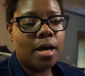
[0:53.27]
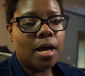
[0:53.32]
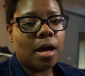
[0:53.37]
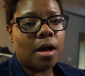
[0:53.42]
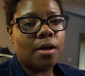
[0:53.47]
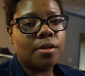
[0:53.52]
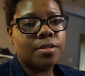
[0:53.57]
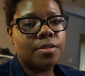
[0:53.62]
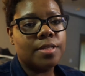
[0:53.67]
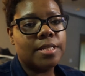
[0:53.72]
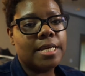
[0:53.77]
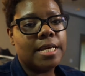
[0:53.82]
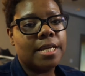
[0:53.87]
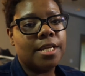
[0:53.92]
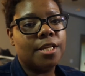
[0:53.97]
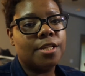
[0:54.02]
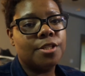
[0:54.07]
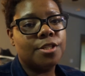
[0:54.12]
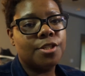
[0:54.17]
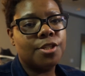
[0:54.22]
I also
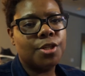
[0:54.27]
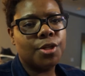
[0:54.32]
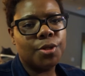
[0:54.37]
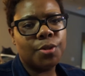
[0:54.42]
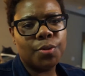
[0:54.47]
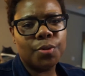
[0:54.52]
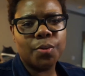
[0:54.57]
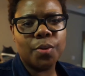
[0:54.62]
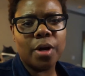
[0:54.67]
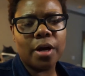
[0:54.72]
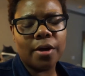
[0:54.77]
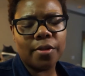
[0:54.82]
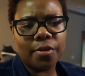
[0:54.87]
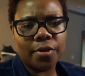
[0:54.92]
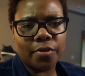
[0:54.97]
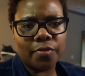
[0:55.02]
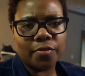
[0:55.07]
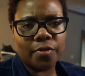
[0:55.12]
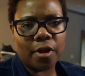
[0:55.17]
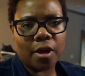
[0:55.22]
did two
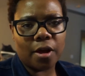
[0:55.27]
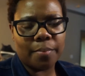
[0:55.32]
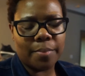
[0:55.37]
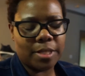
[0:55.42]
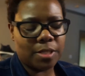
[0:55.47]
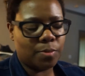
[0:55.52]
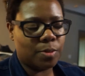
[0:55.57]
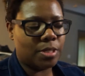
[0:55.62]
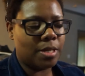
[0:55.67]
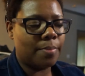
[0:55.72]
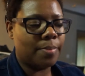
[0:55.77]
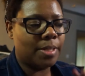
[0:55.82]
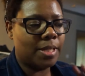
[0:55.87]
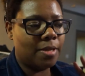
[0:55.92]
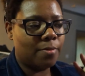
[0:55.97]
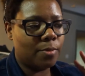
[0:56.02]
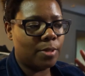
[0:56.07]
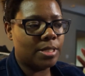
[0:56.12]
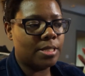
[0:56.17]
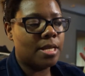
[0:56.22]
other Vlogmas, which I
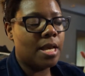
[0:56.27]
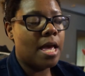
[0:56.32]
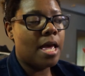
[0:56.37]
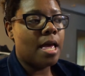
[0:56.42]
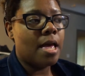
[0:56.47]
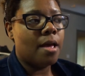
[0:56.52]
believe was